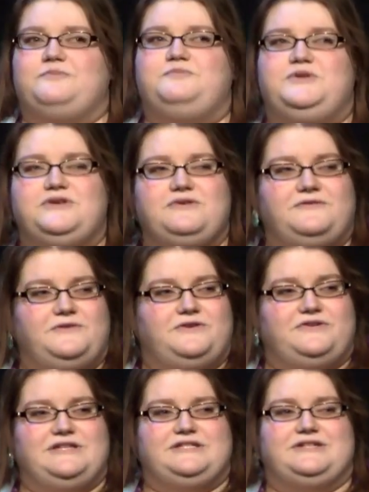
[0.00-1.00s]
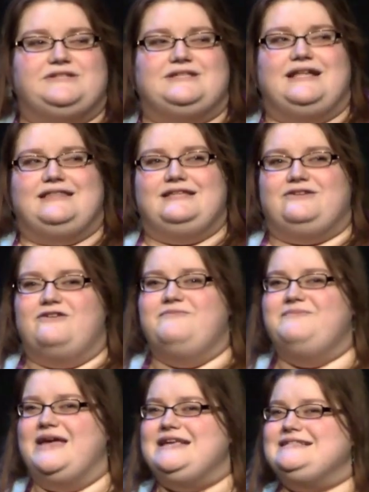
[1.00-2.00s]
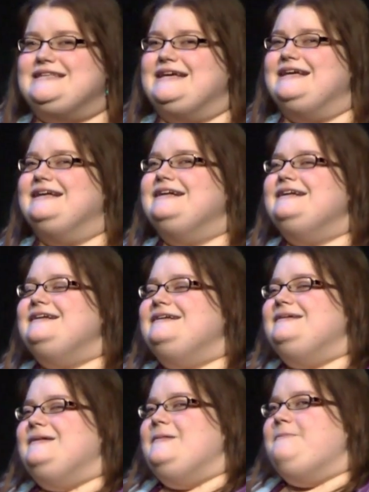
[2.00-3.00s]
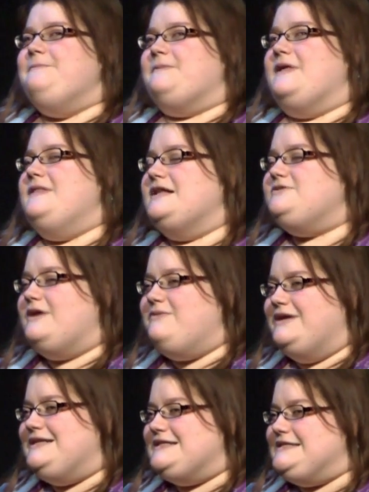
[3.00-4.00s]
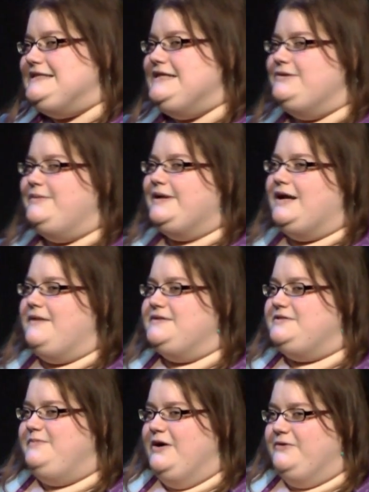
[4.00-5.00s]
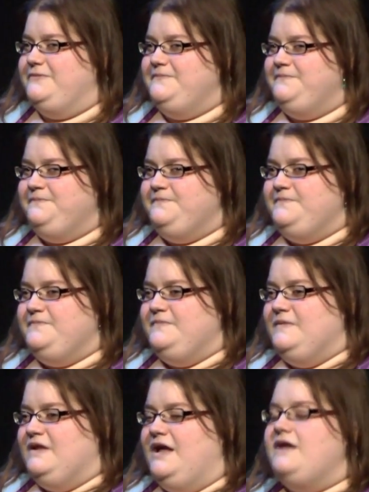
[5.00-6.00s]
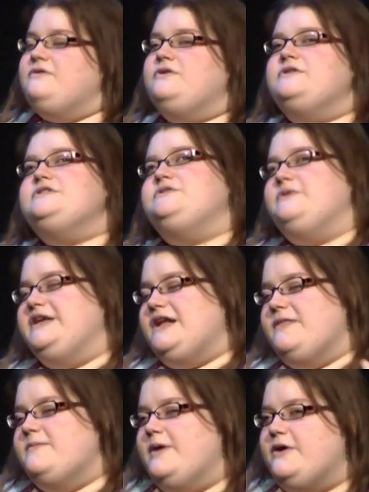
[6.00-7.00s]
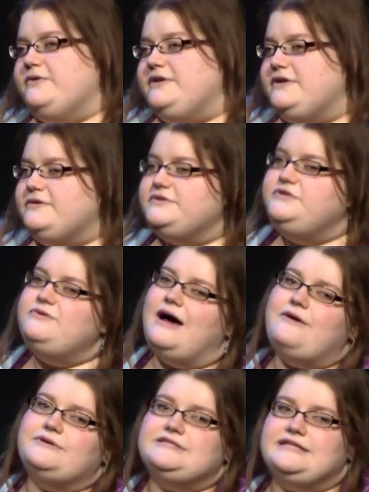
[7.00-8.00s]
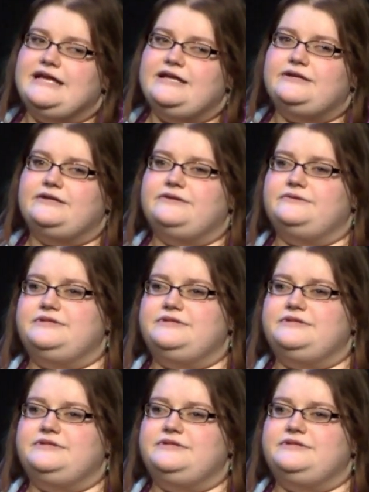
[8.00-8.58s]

they're beautiful creatures, and I think they're amazing. And that's what I wanted to see when we got on this boat. And, of course, we get on the boat, you know, 2 hours later,